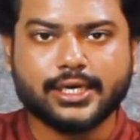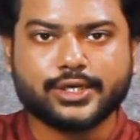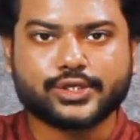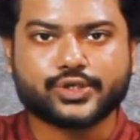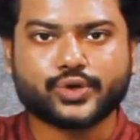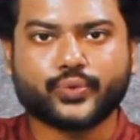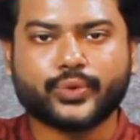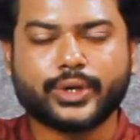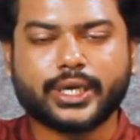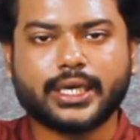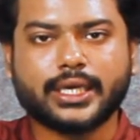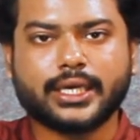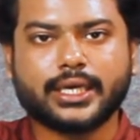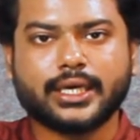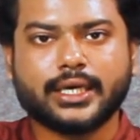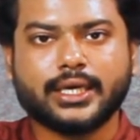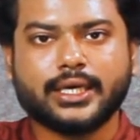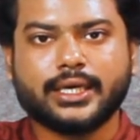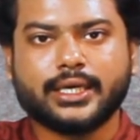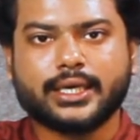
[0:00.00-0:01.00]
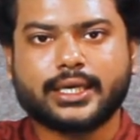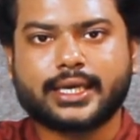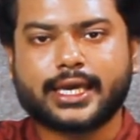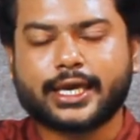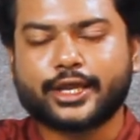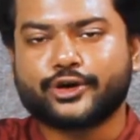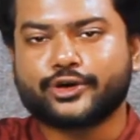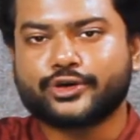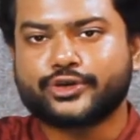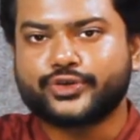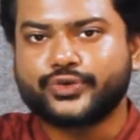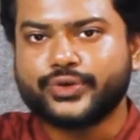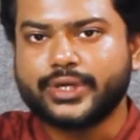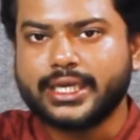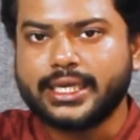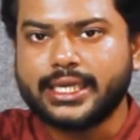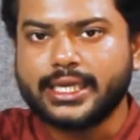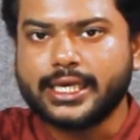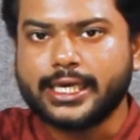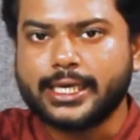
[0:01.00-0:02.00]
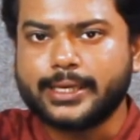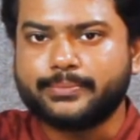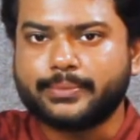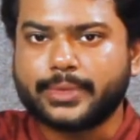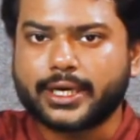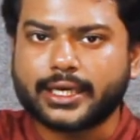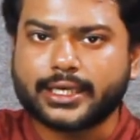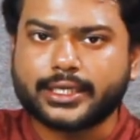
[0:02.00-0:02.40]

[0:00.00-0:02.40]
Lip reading: So we cannot really